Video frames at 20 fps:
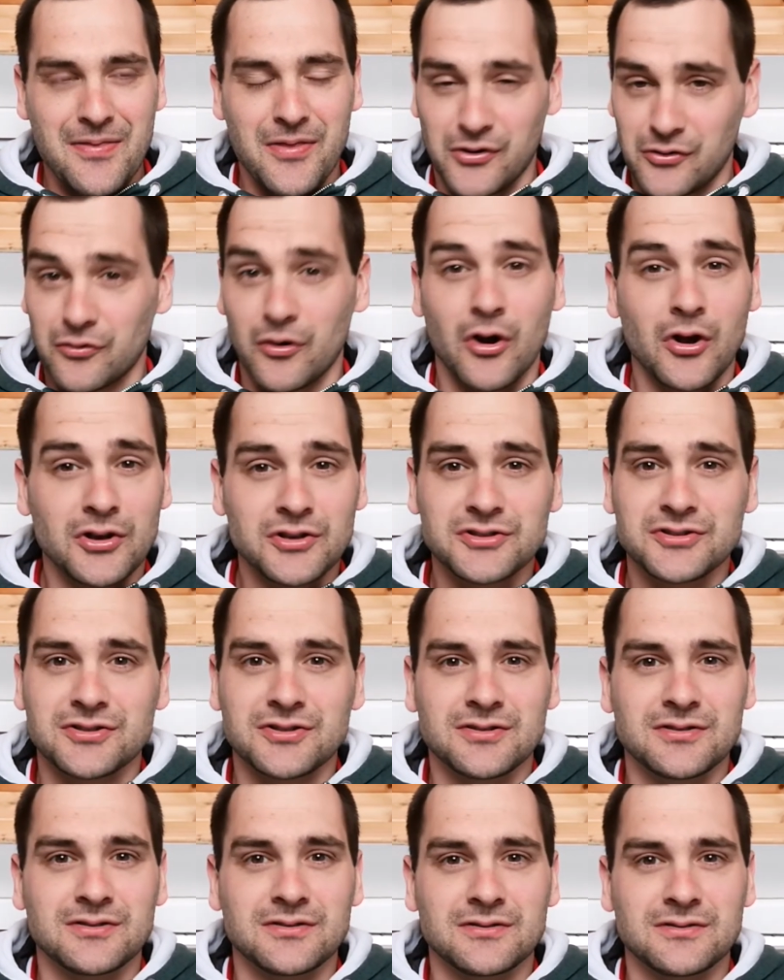the
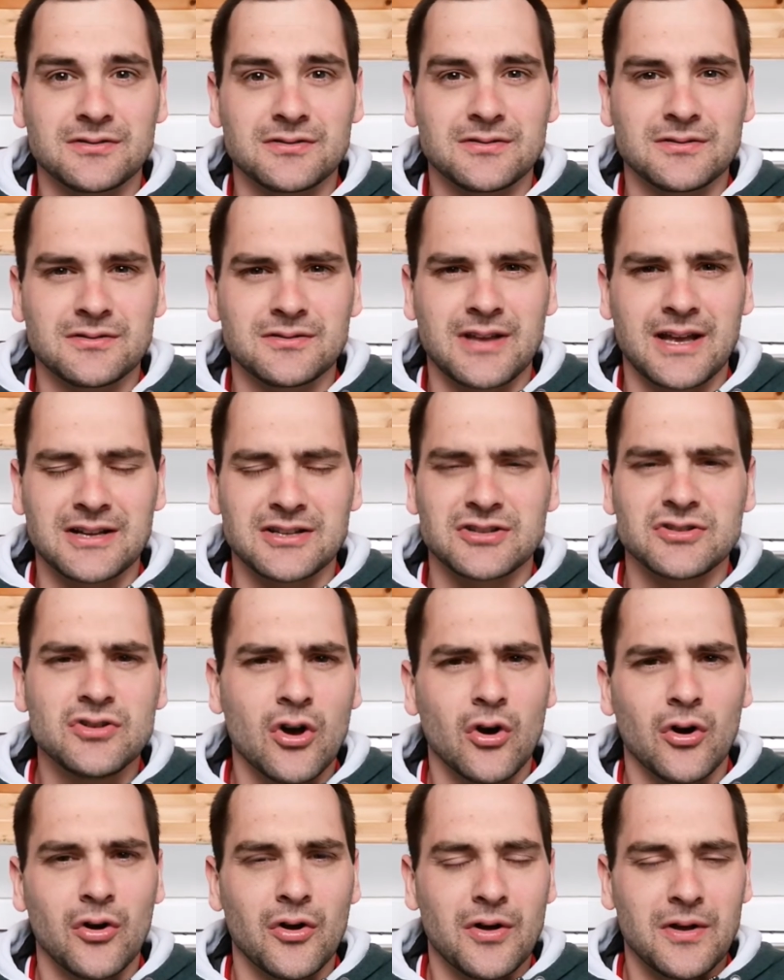cross. That's
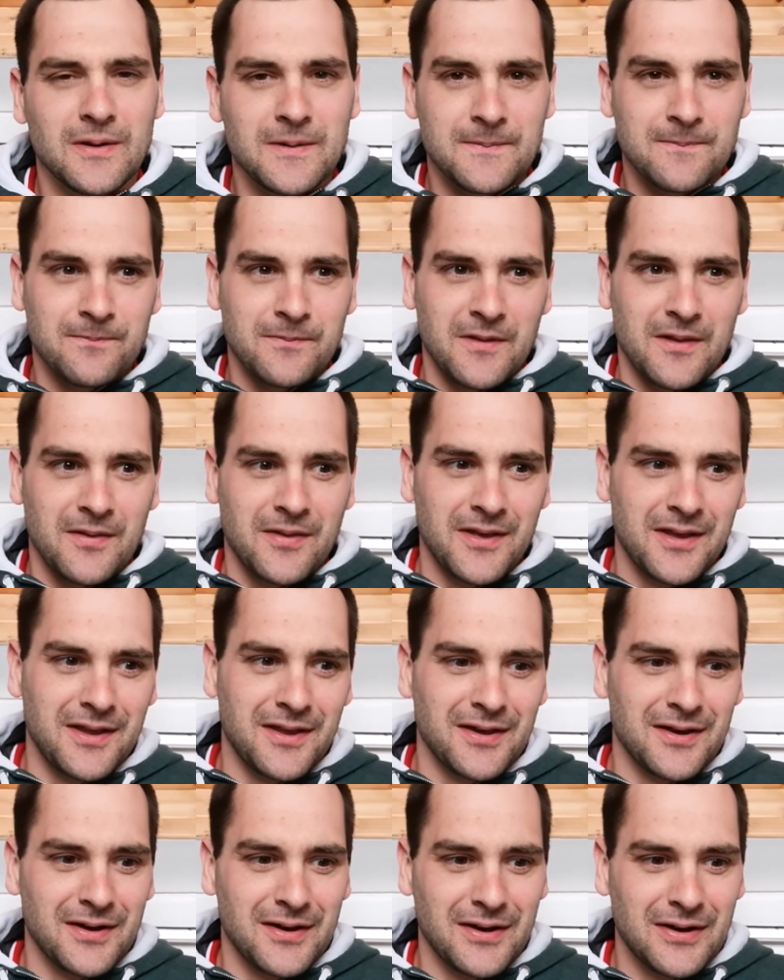not
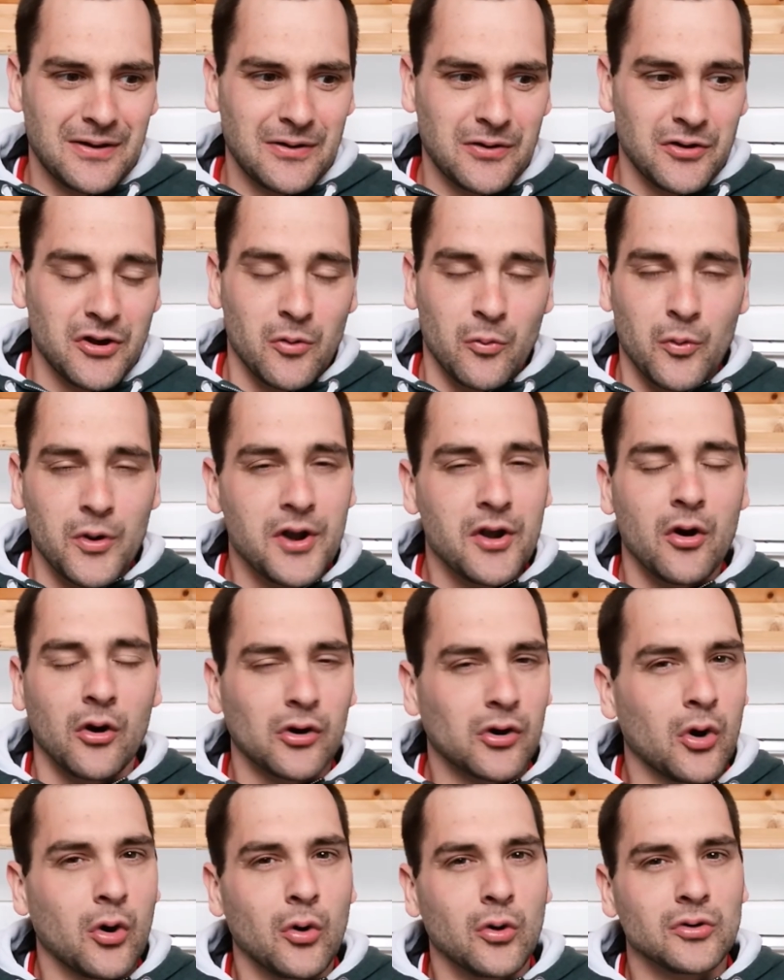the, you know, we're
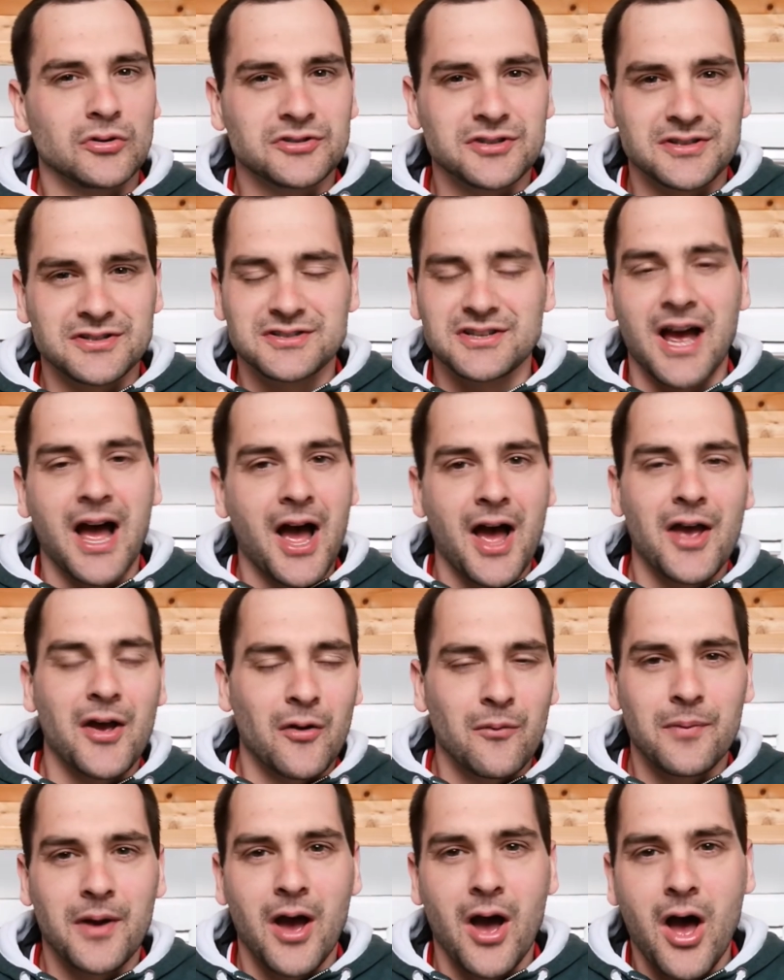not called to die
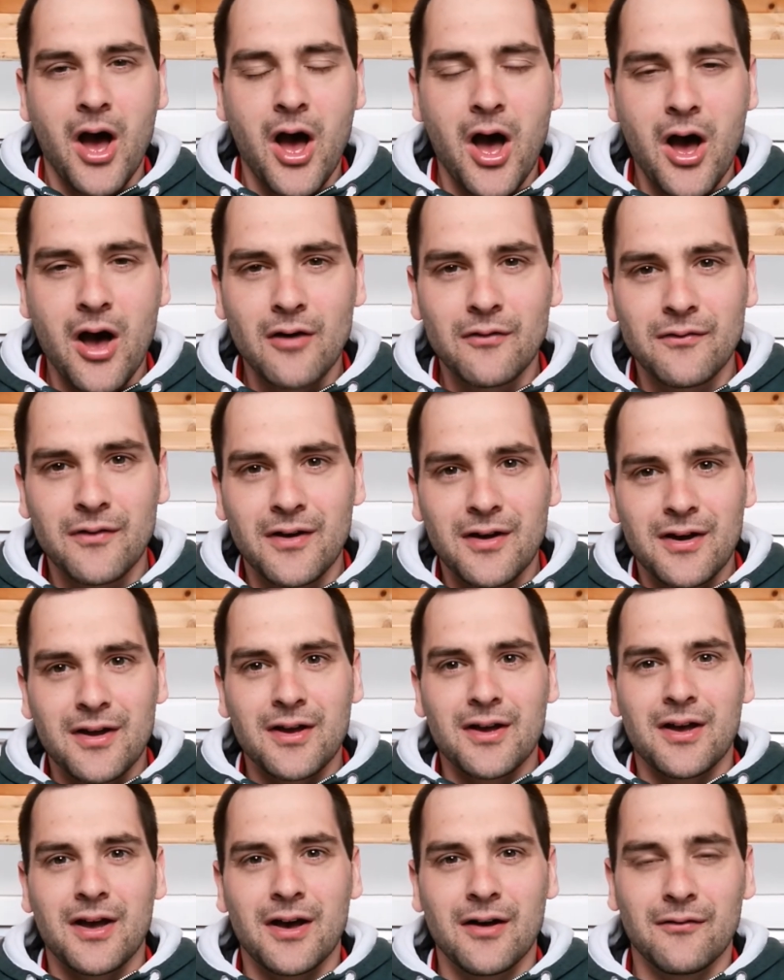on behalf
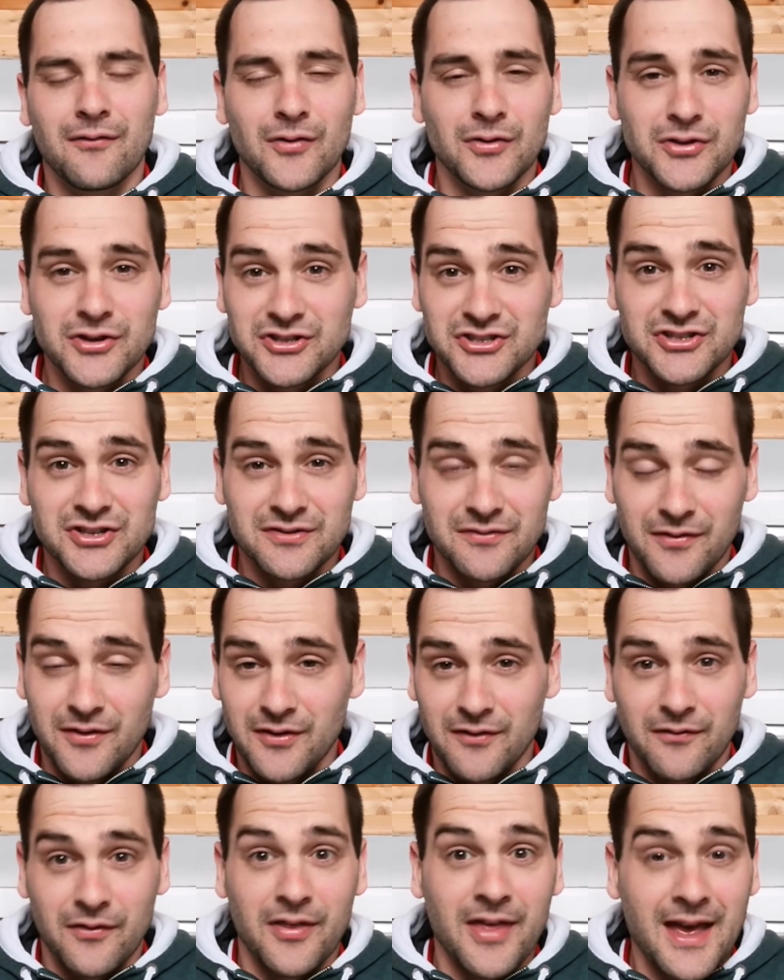of others
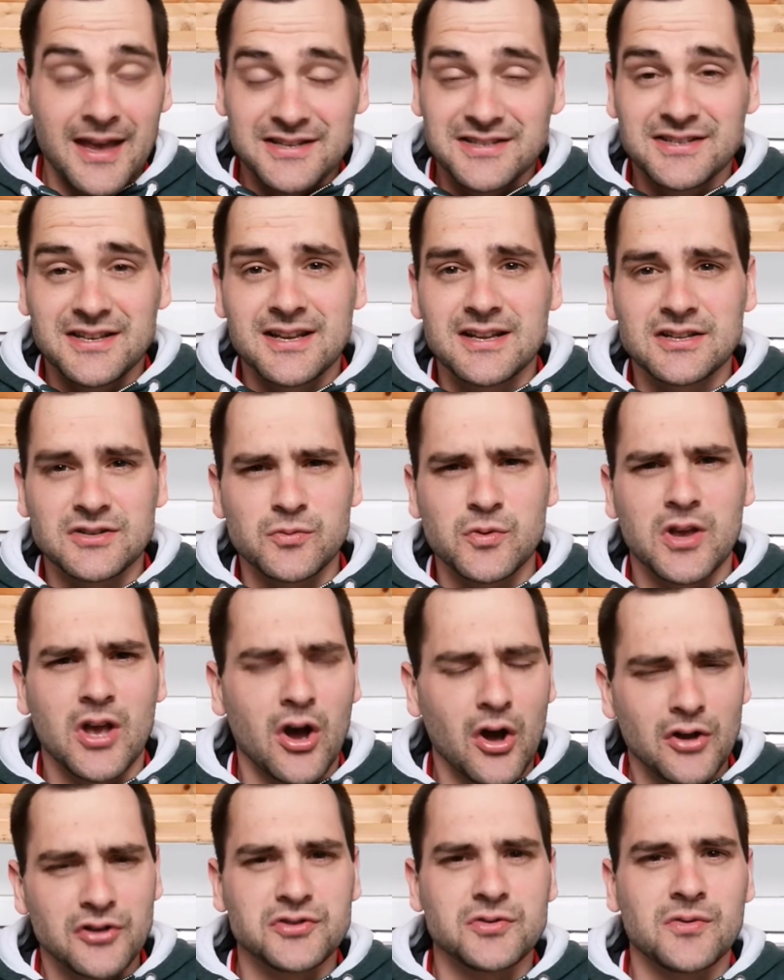for, for their sins. We
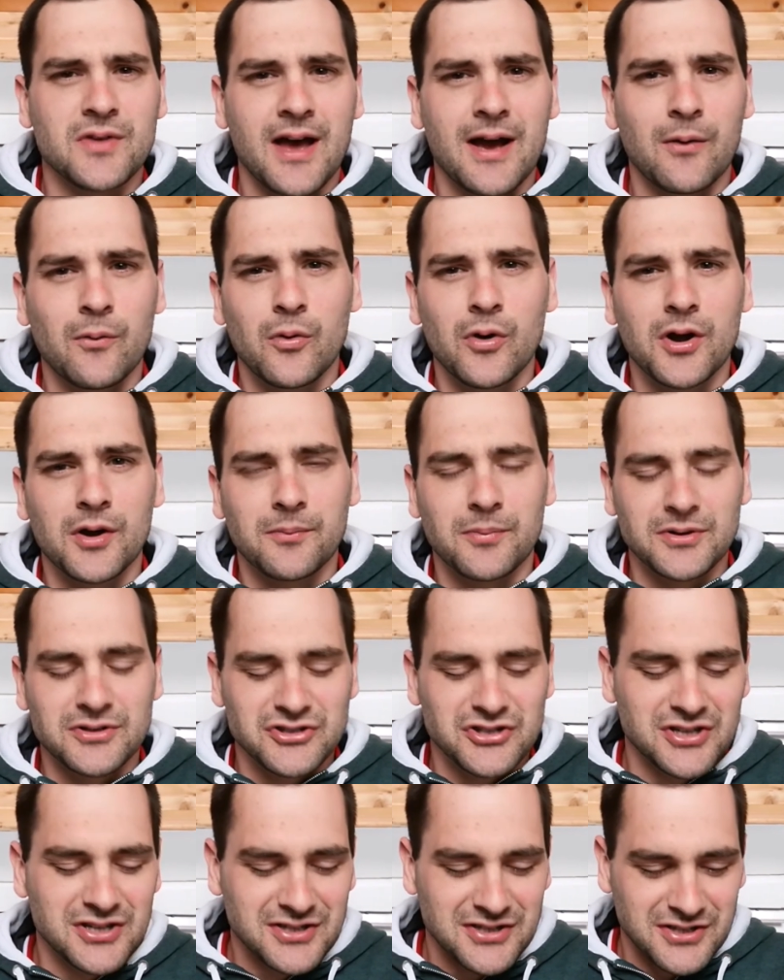can't do that work. But
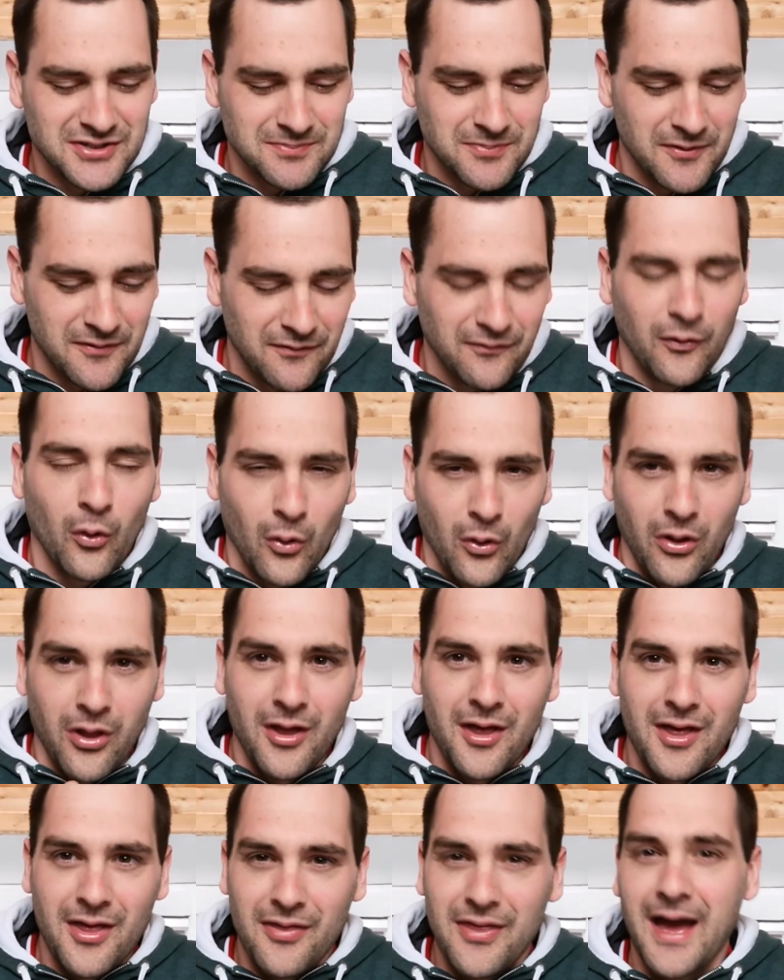Jesus, before
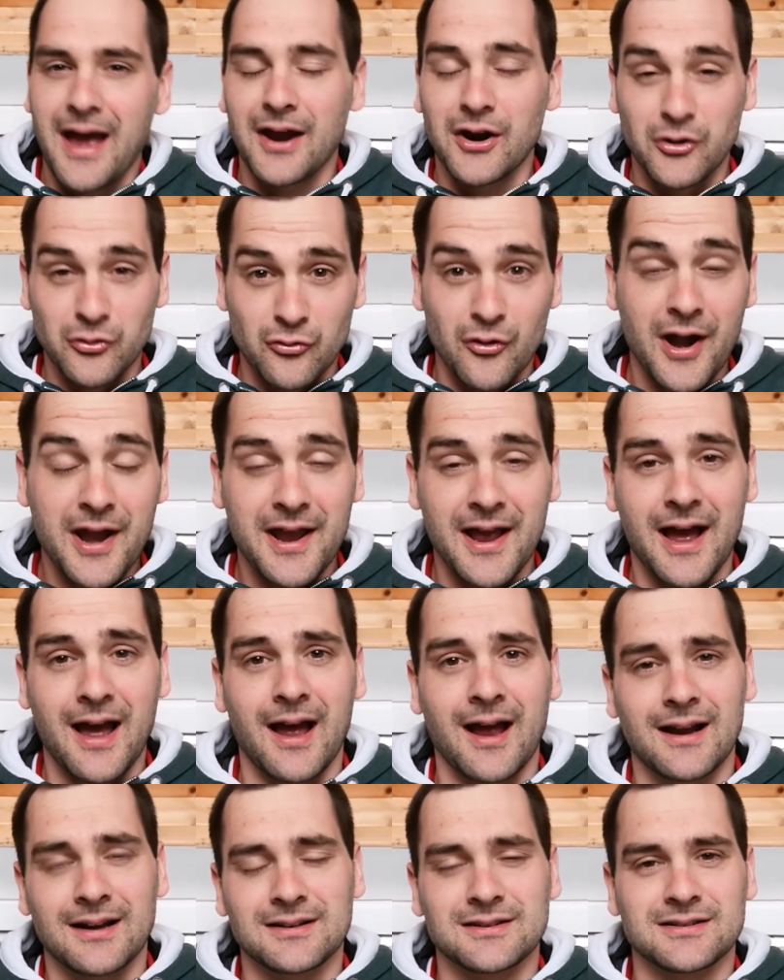that great
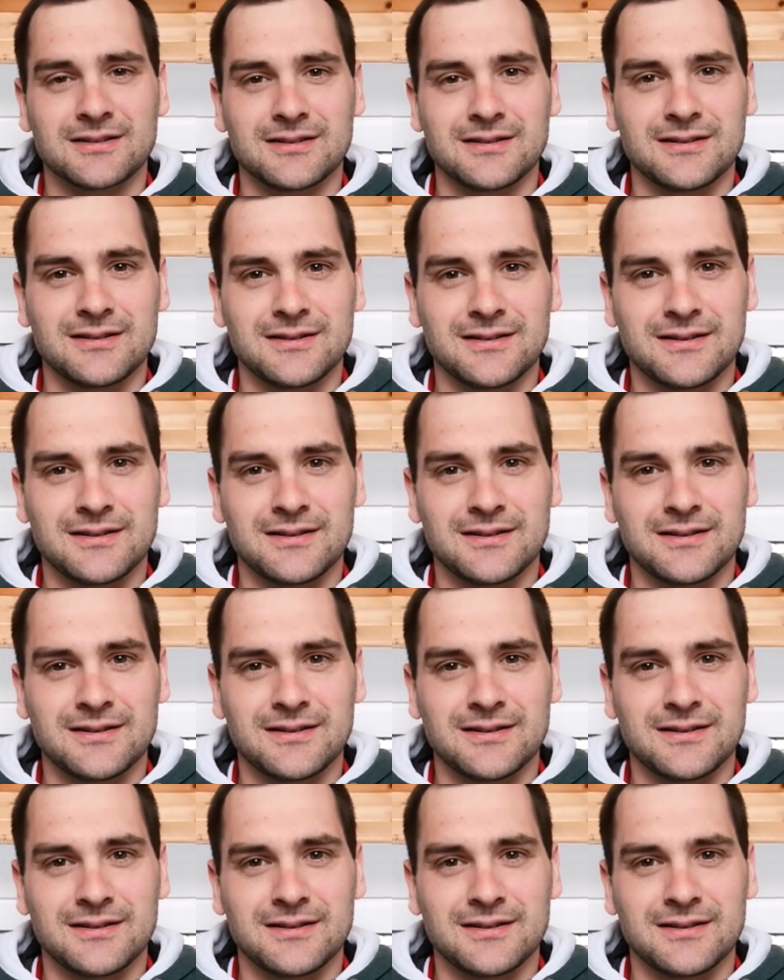act,